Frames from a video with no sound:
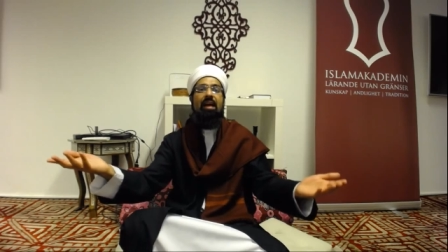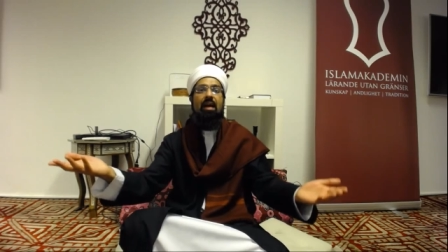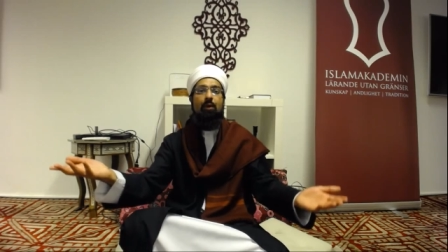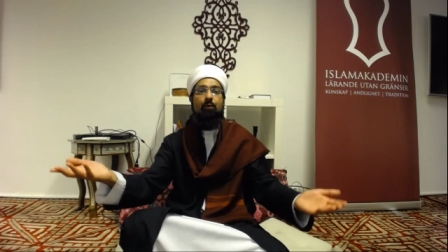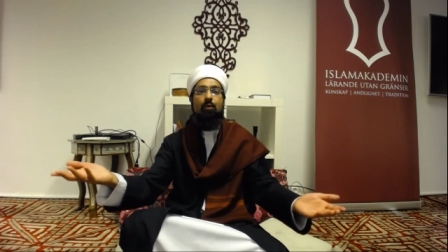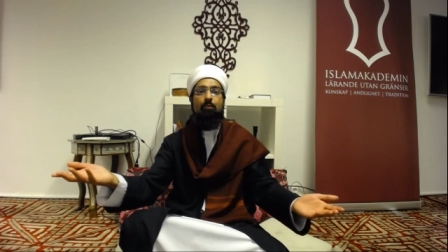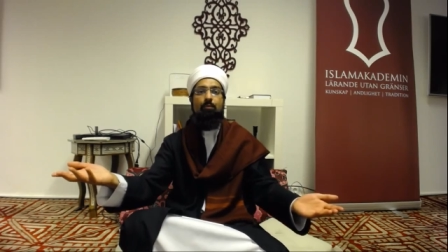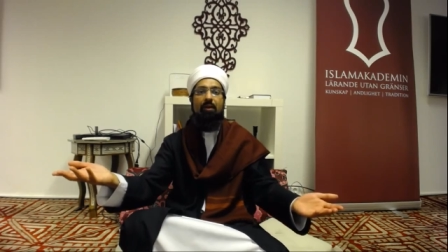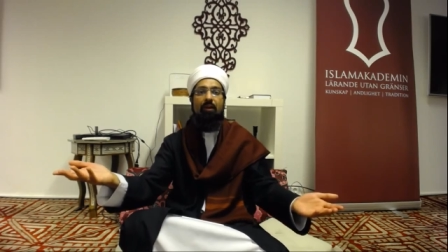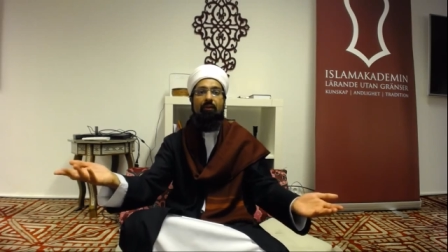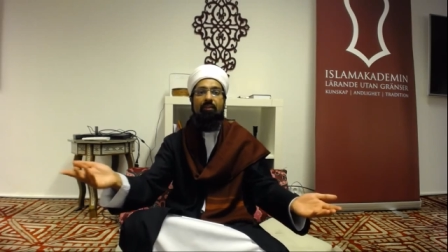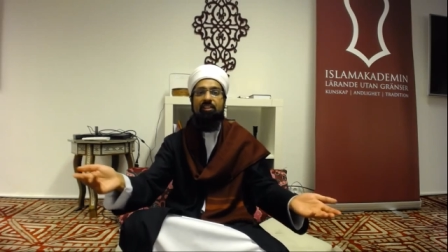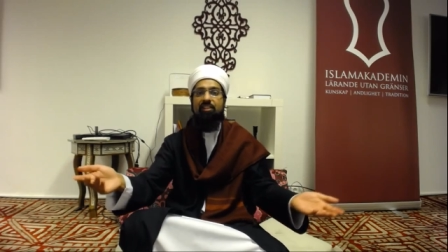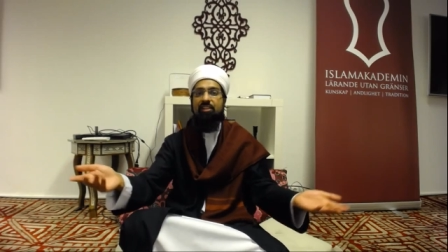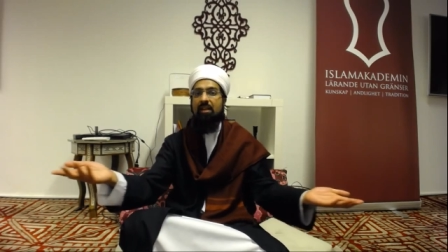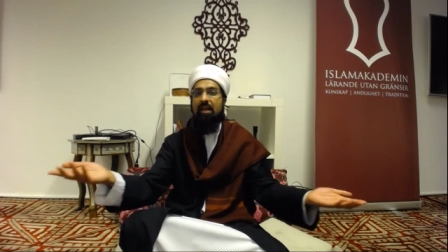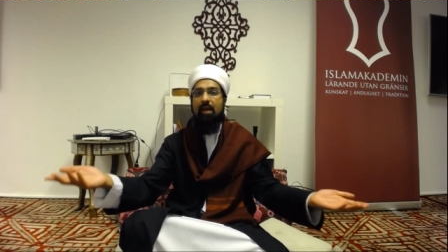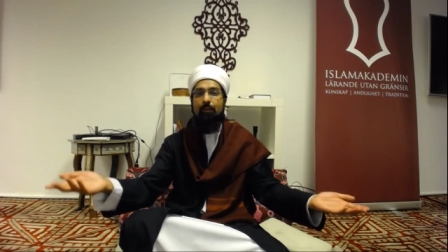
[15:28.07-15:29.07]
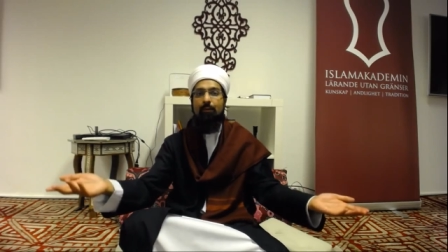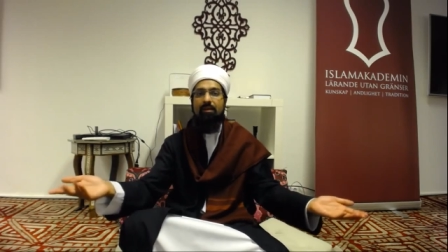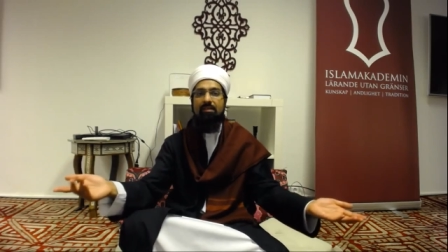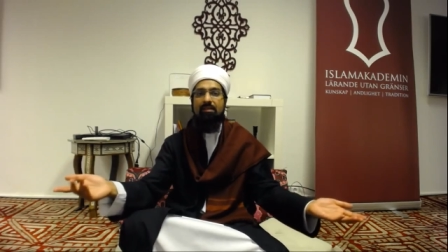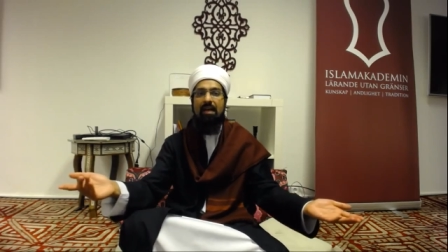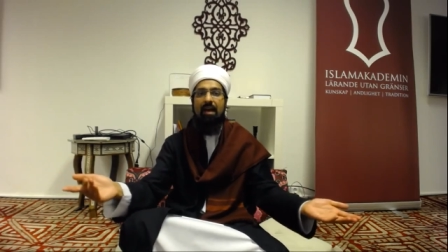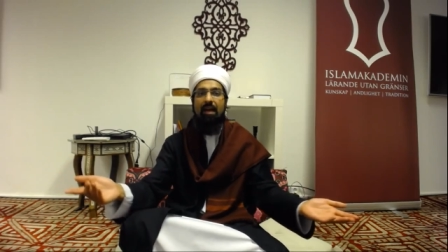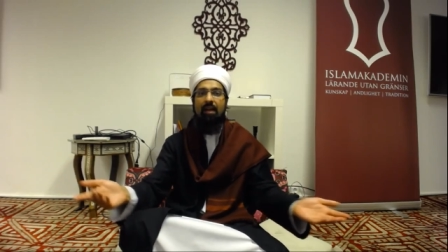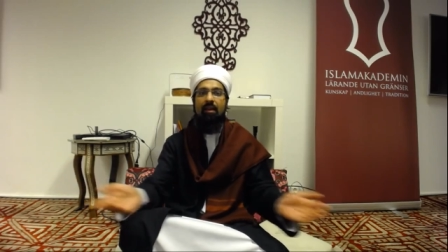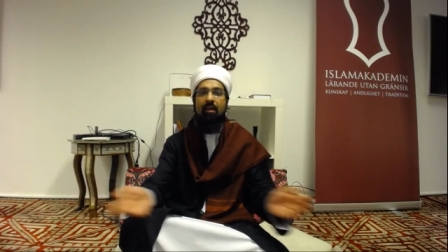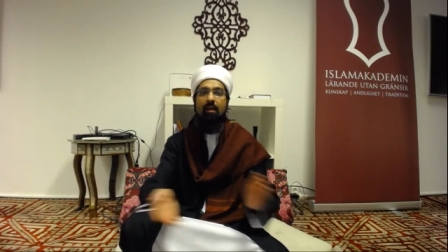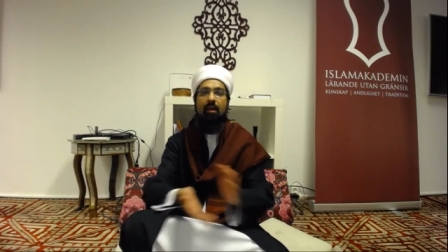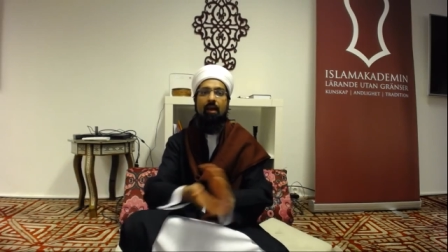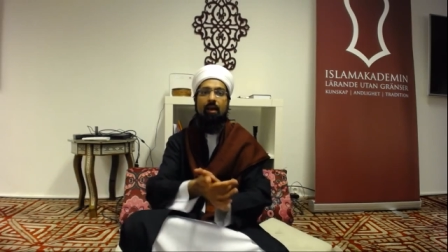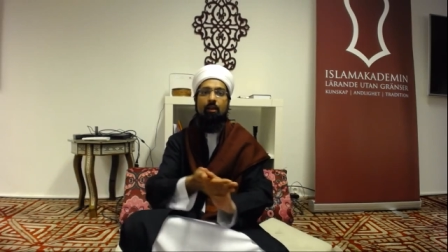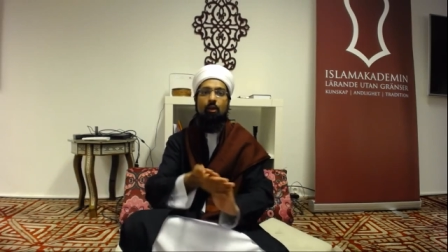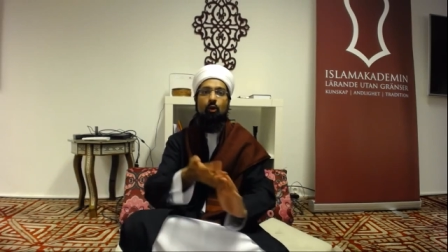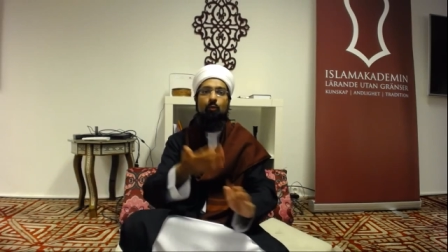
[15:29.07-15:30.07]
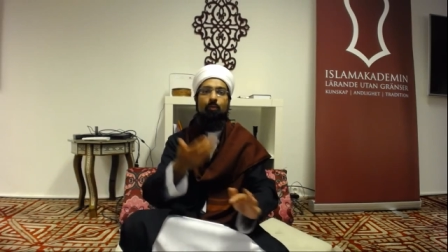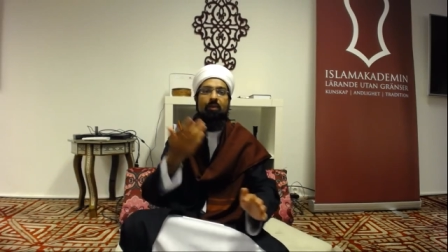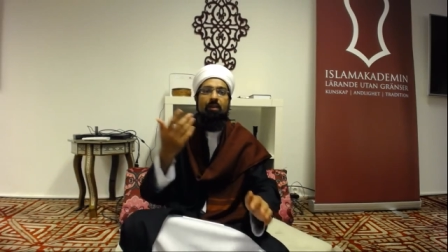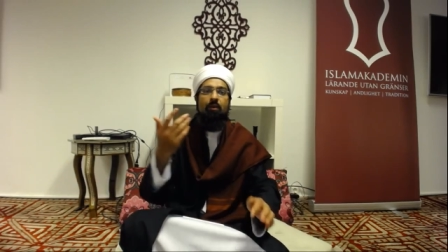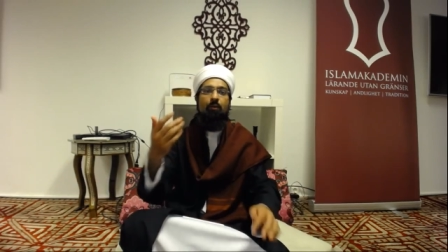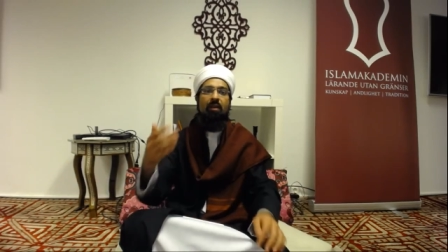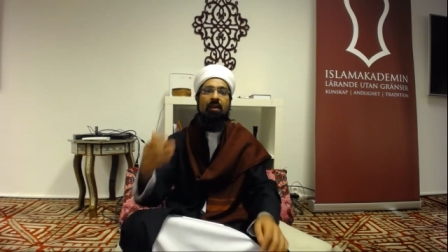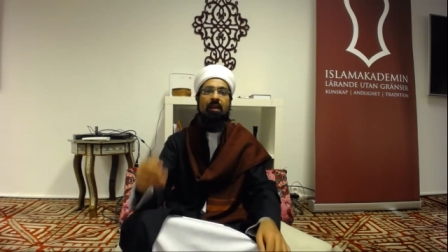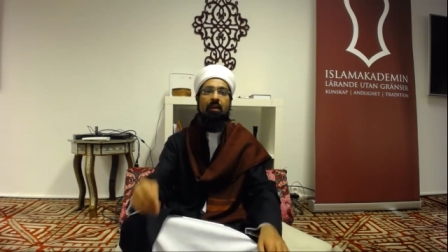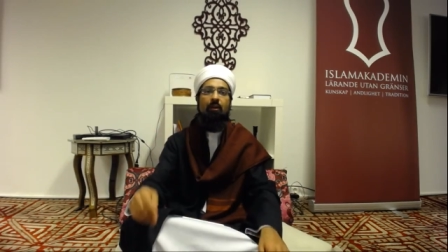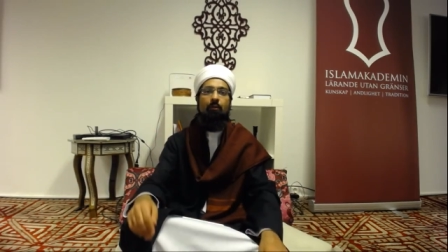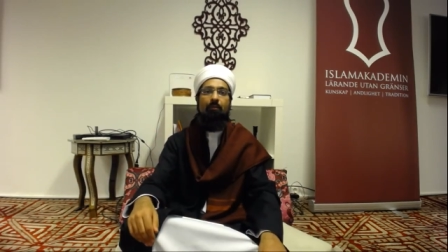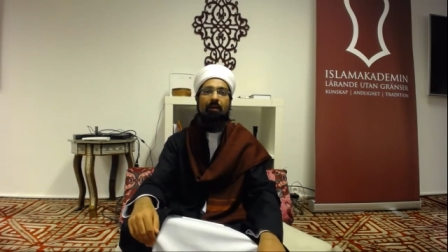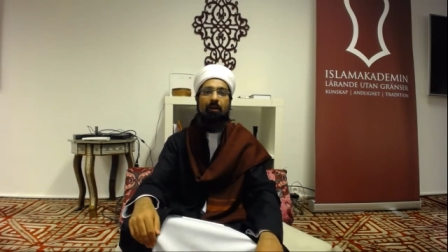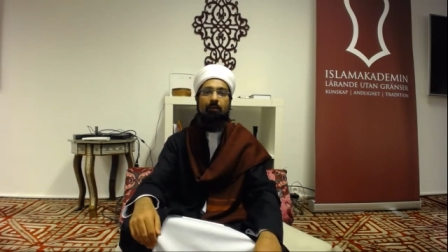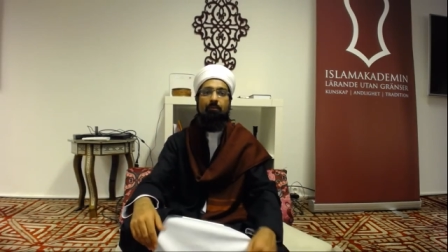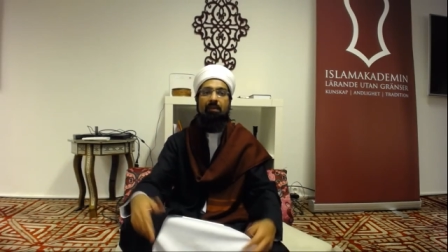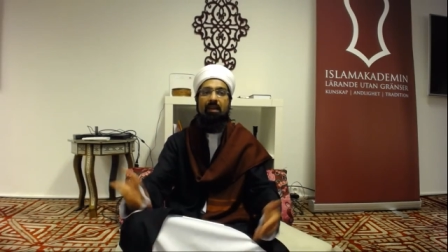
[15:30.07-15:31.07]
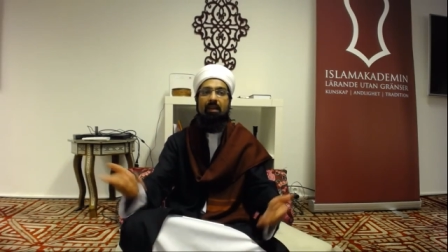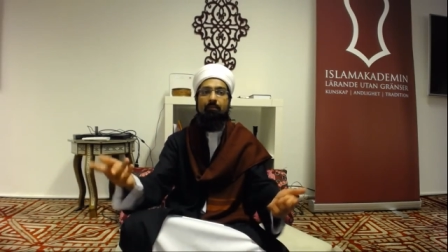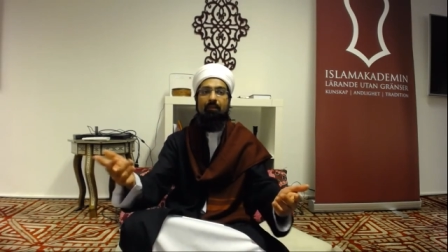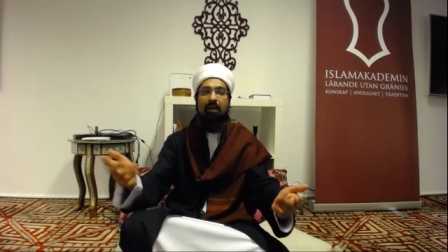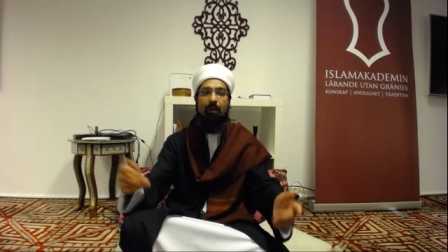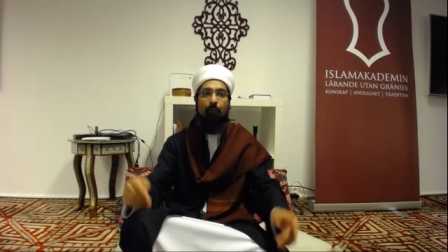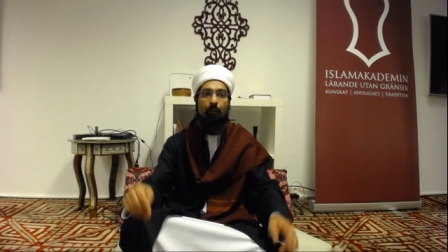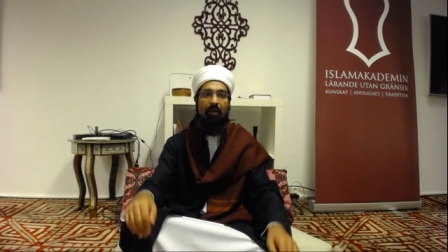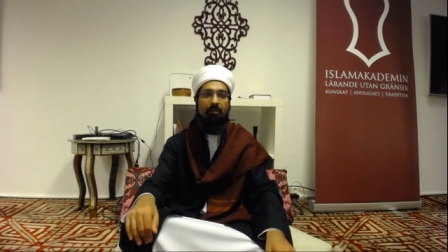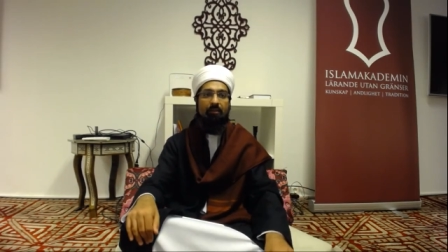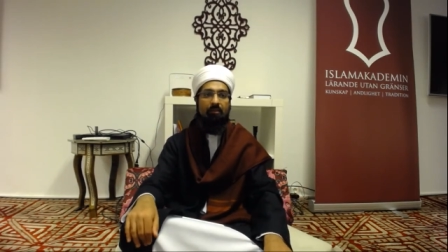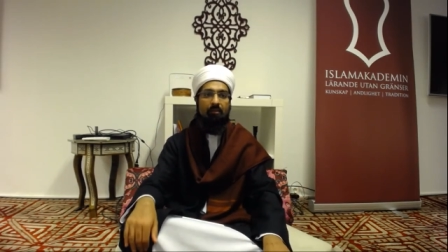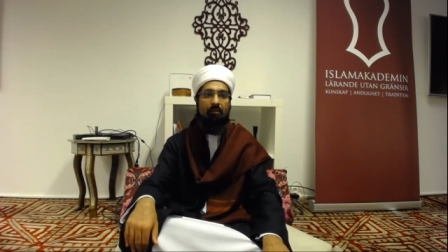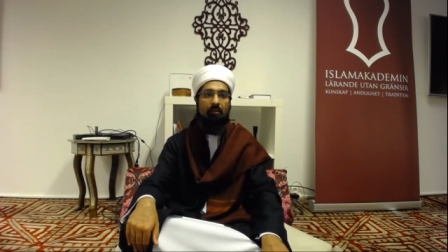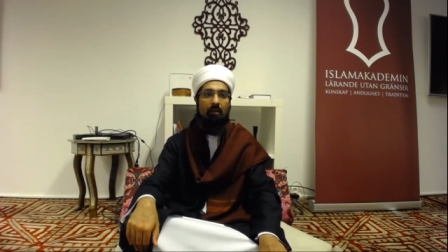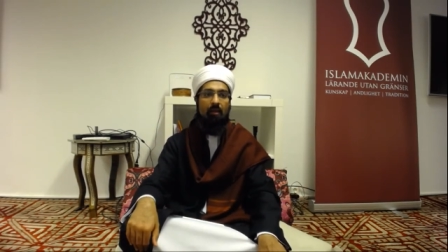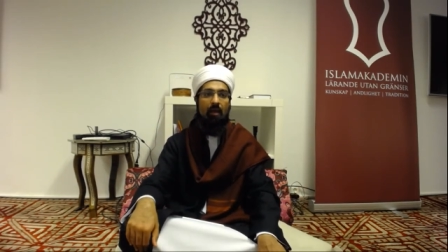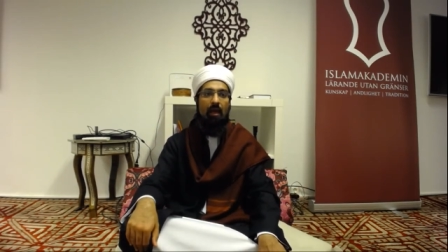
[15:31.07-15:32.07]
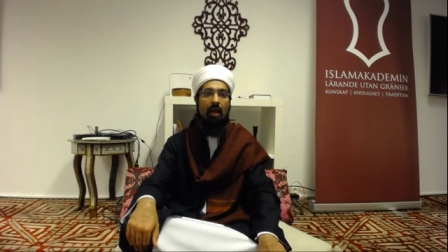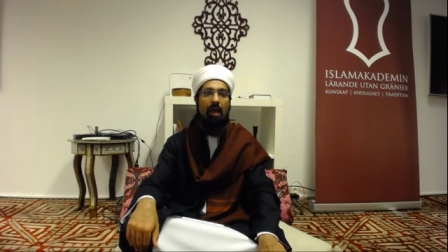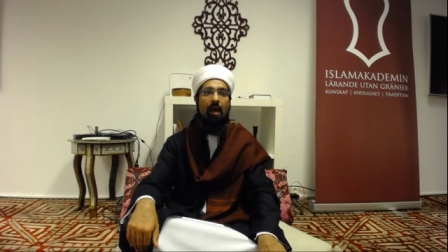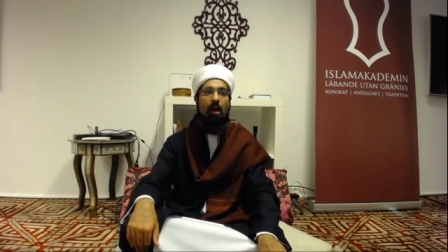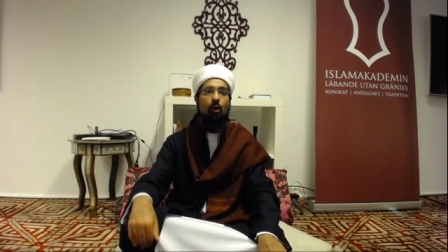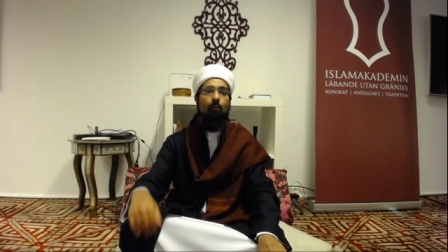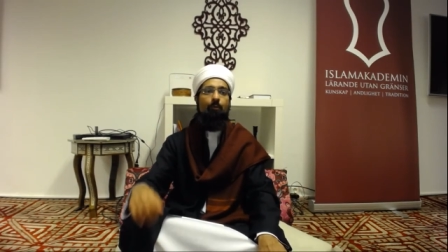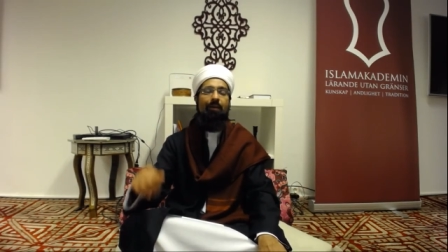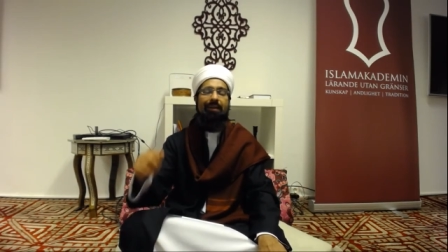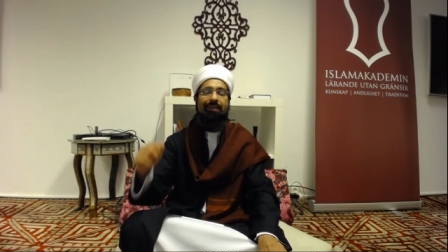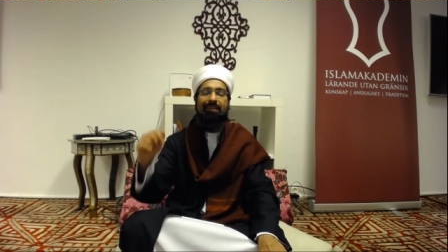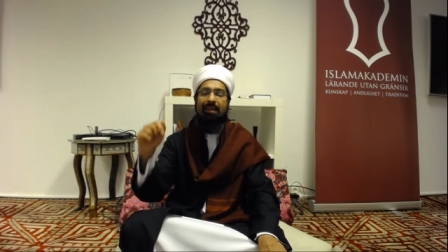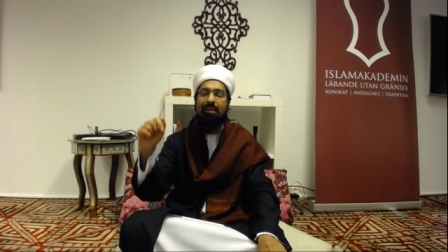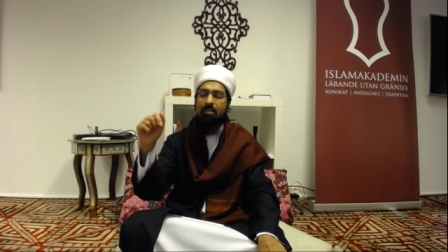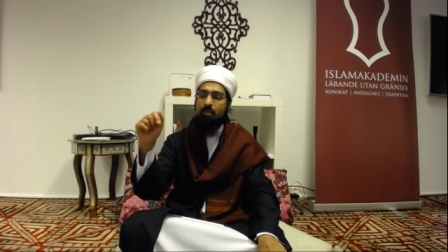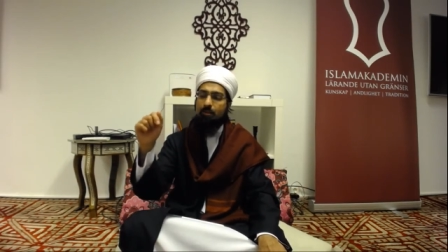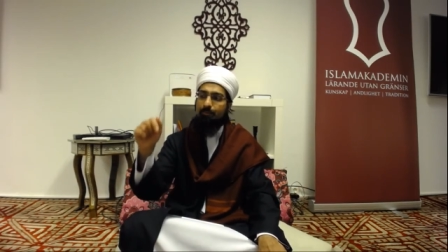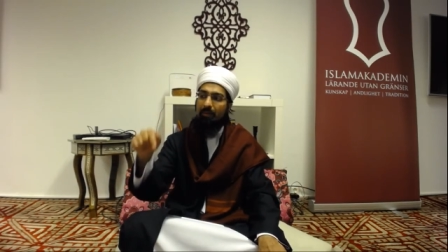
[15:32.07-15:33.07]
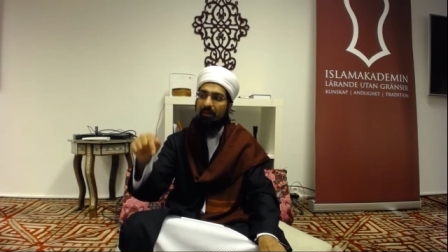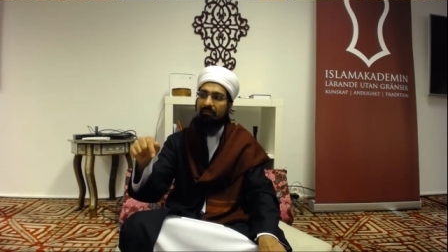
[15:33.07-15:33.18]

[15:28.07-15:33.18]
will perish and I will die, and nobody will hear about me and my wealth. How about I spend